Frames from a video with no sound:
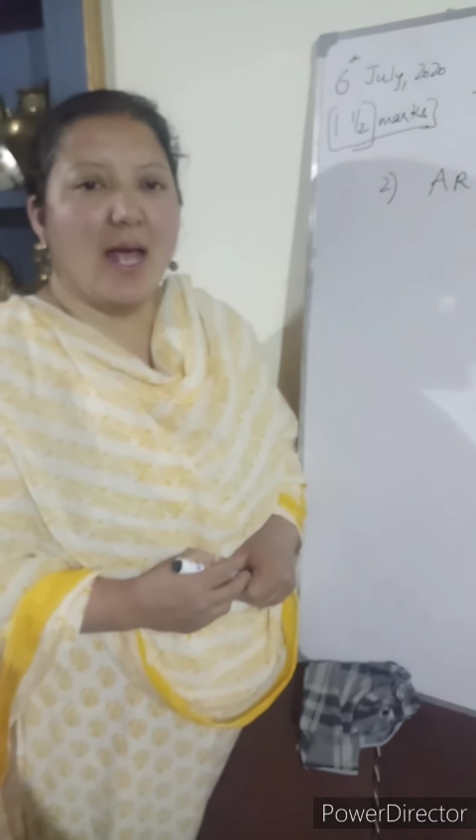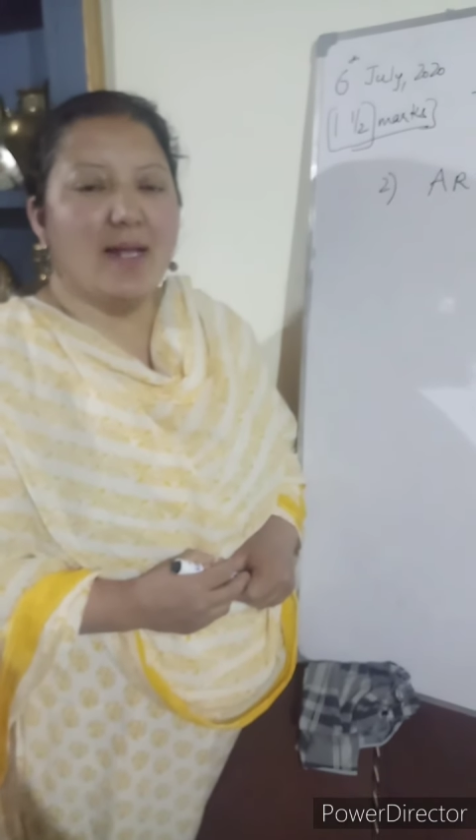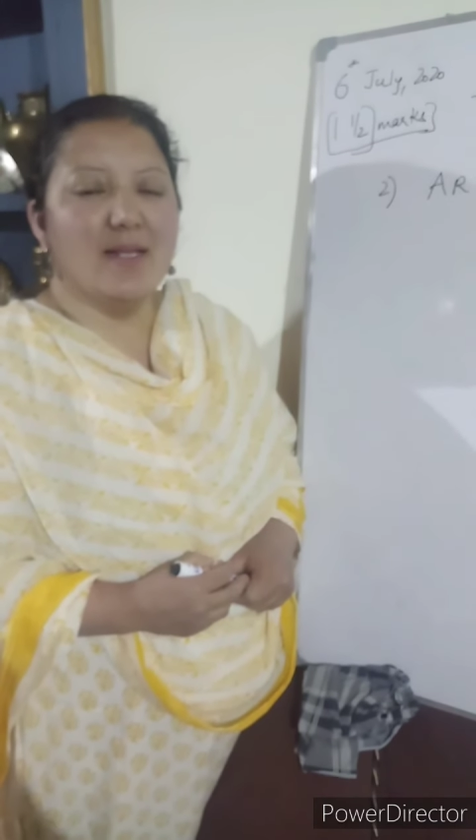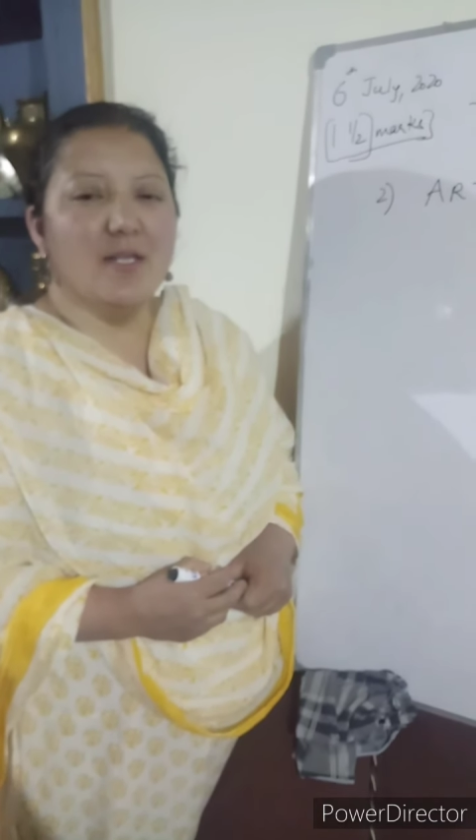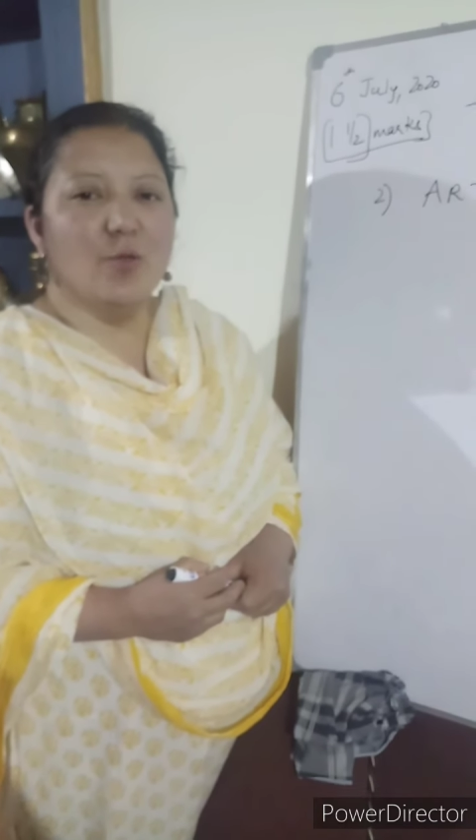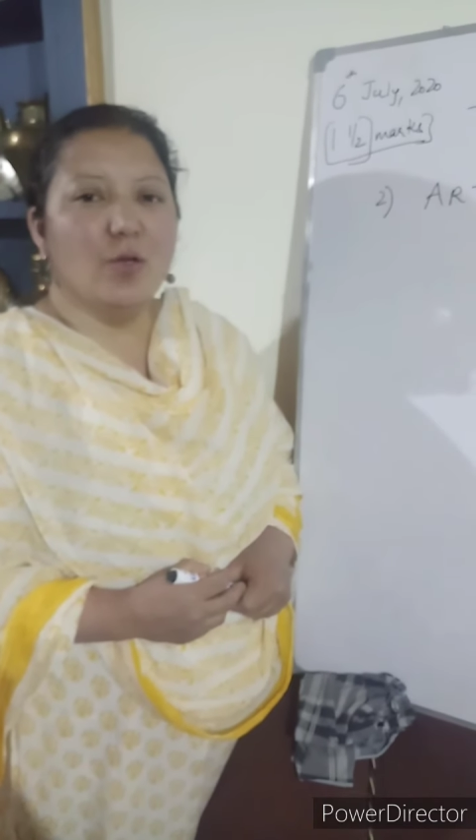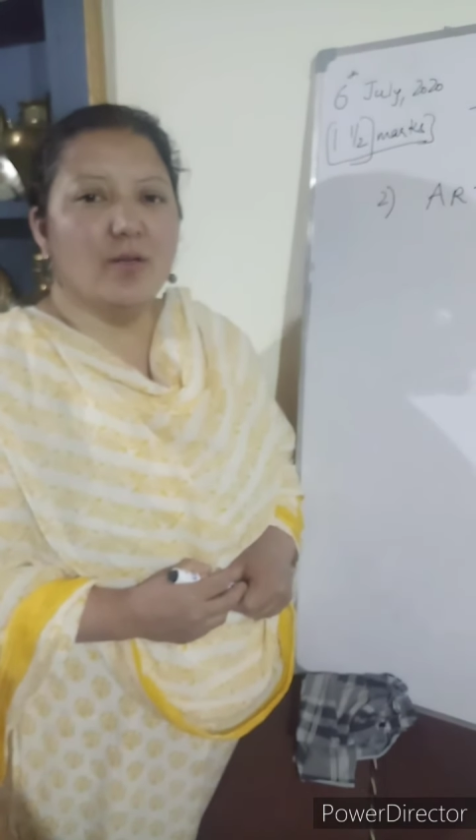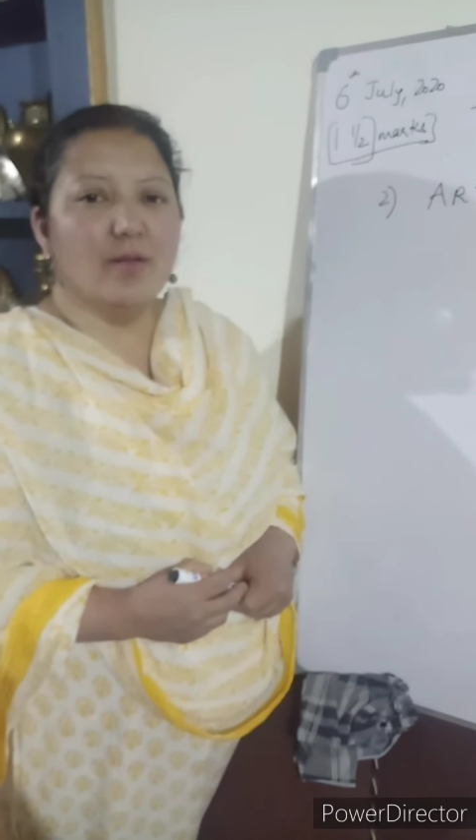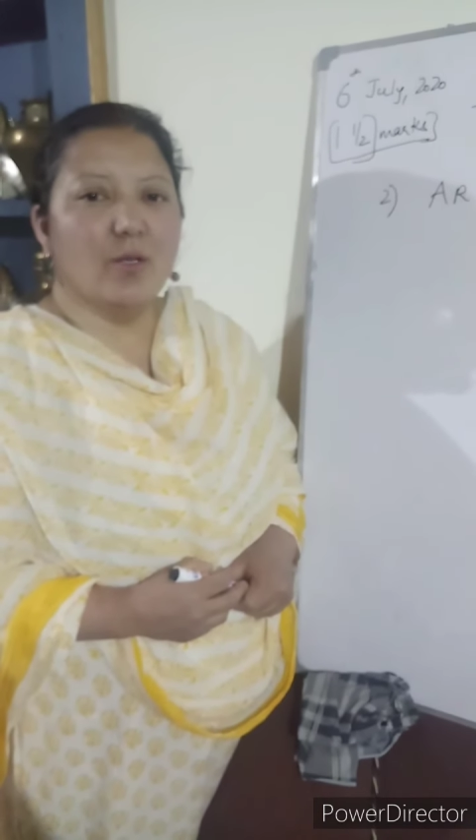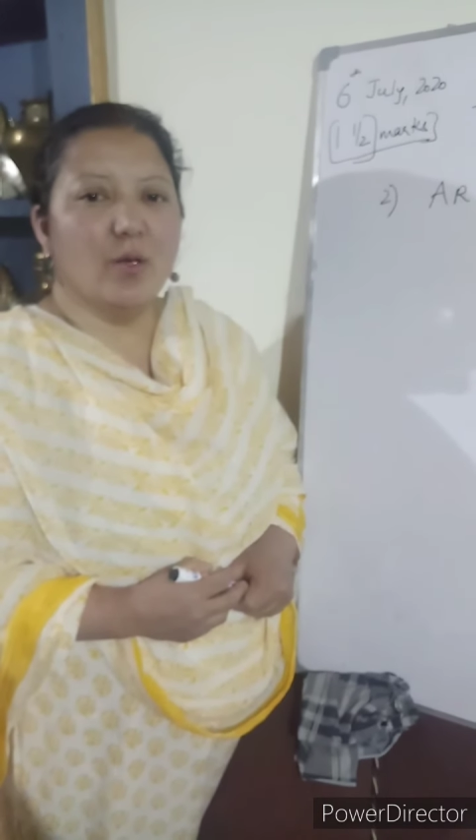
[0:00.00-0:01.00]
and then you
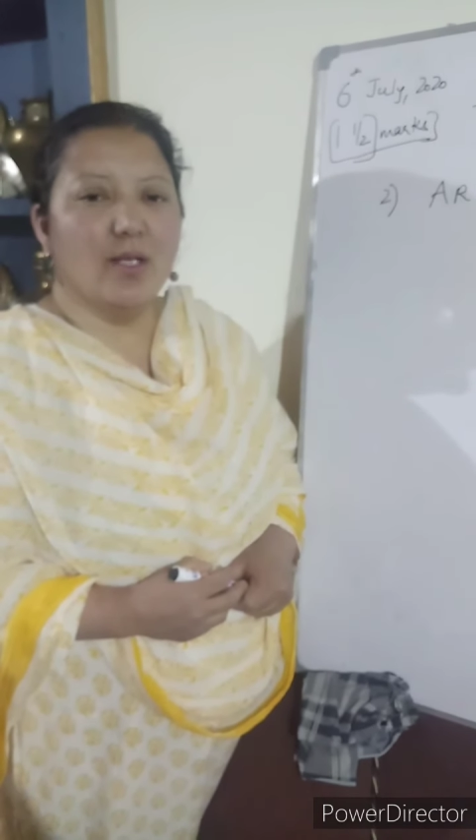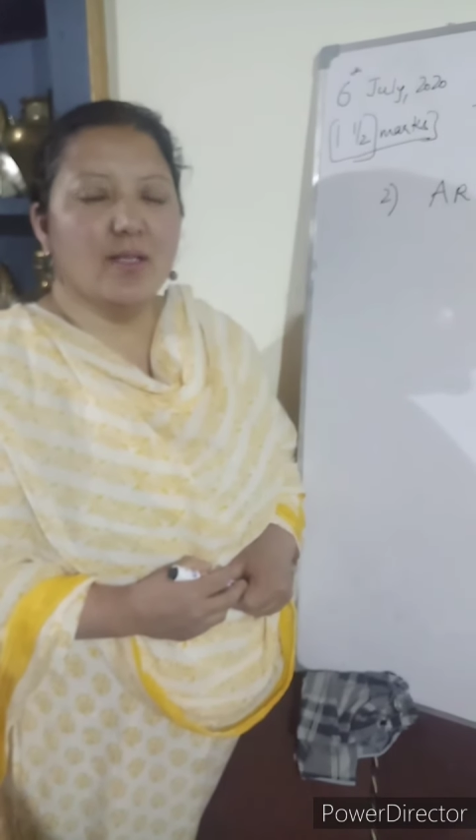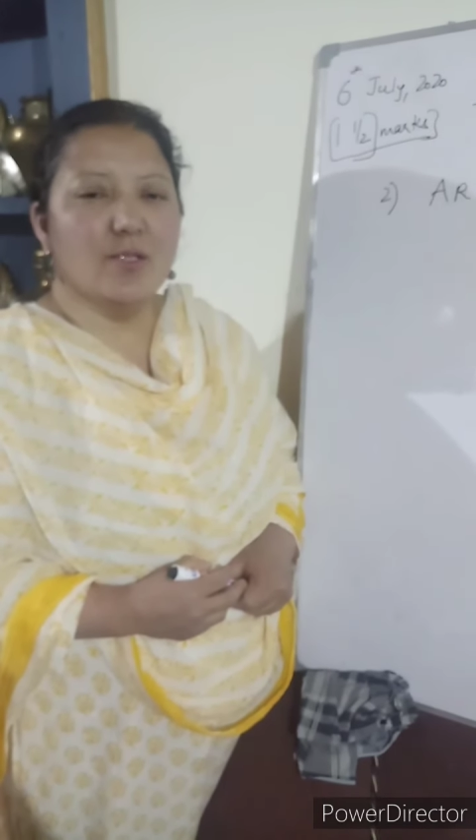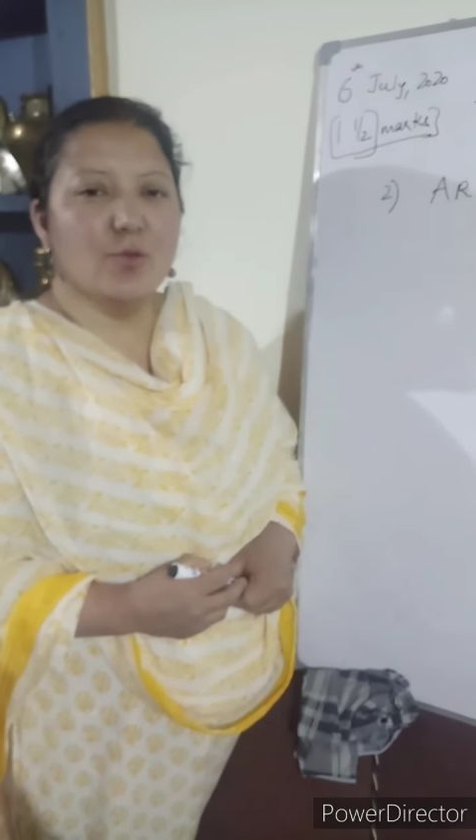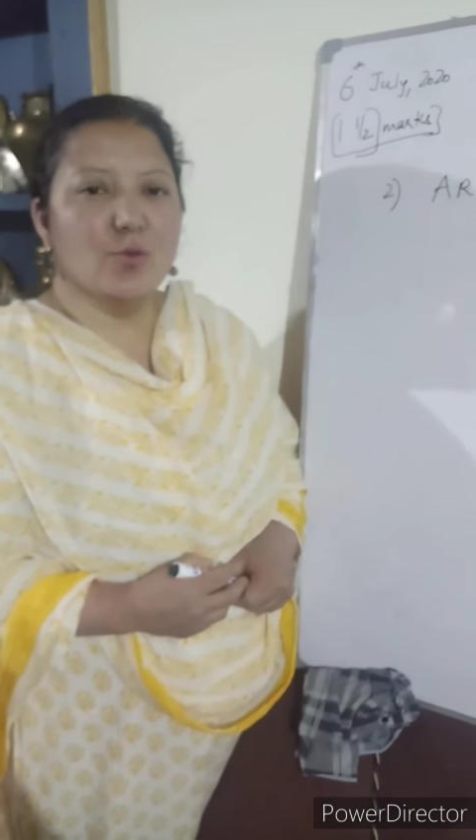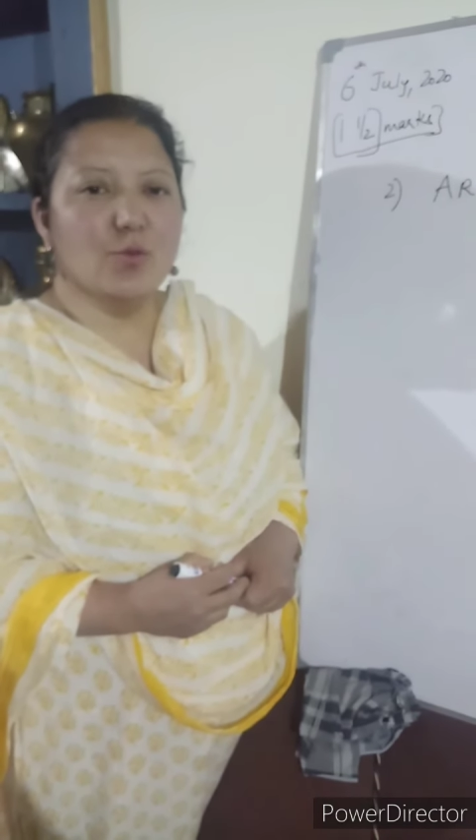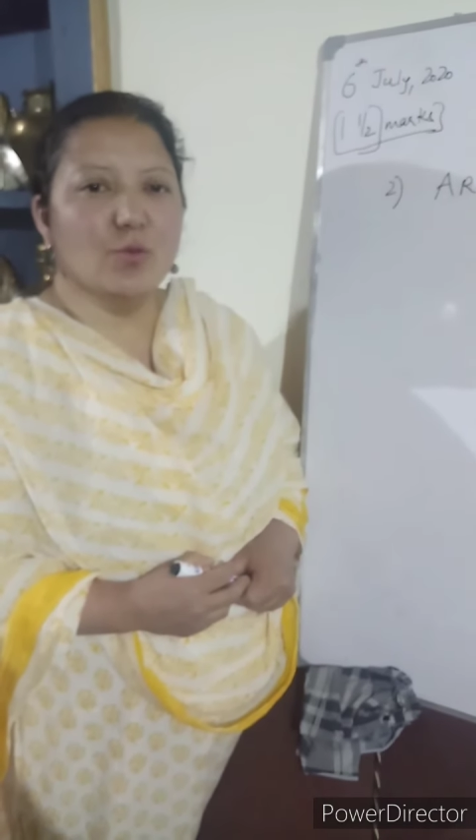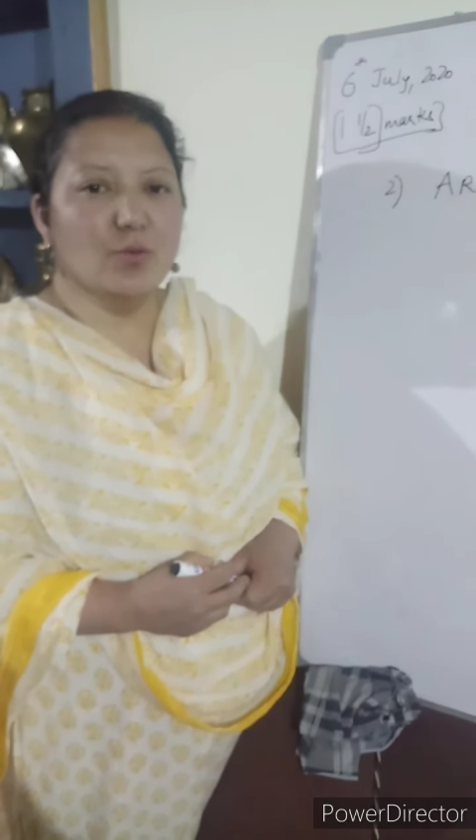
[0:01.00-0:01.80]
are required to